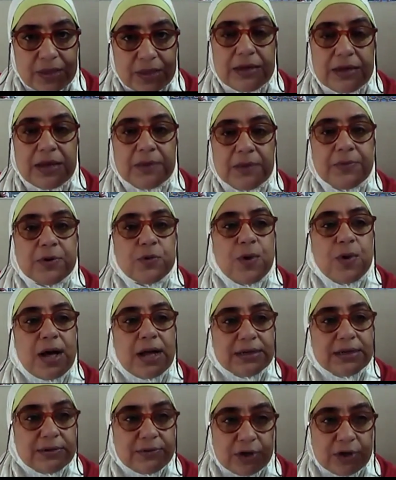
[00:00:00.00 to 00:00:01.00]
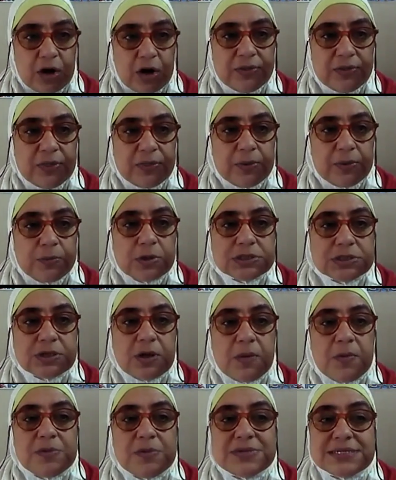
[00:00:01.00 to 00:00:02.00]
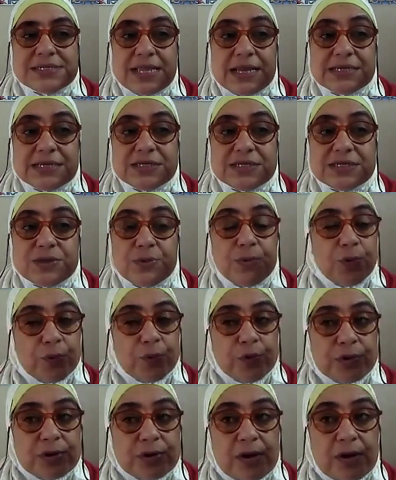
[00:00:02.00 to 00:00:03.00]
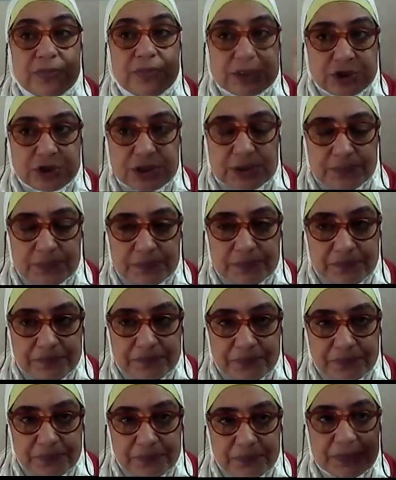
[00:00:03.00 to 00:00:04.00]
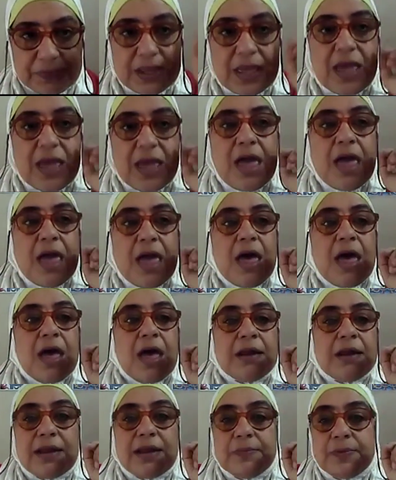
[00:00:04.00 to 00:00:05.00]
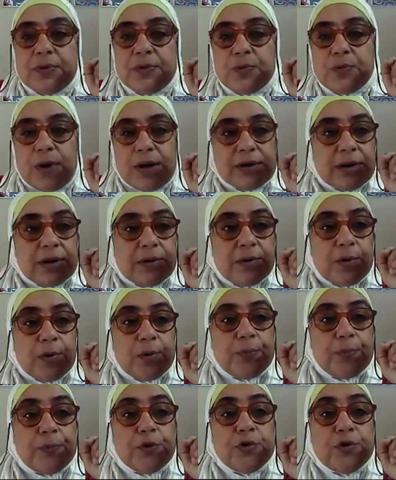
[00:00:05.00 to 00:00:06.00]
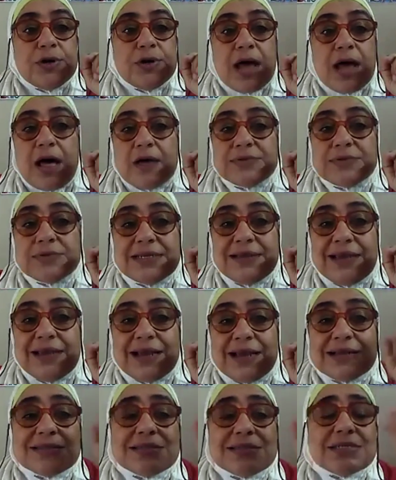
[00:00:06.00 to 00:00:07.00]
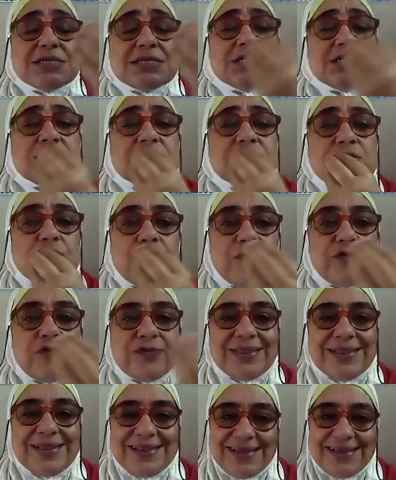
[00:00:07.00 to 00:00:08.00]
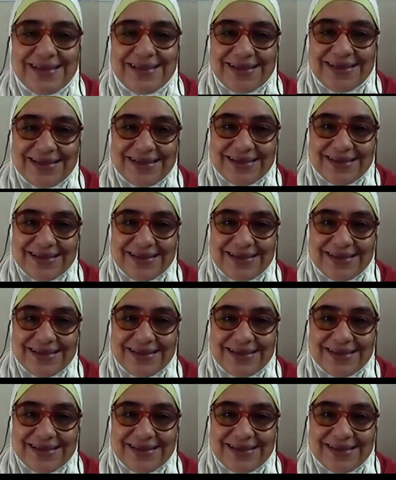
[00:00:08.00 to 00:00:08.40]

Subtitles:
Number 1, regarding the most common mistakes when we pronounce the G. Number 1, pronouncing it softly.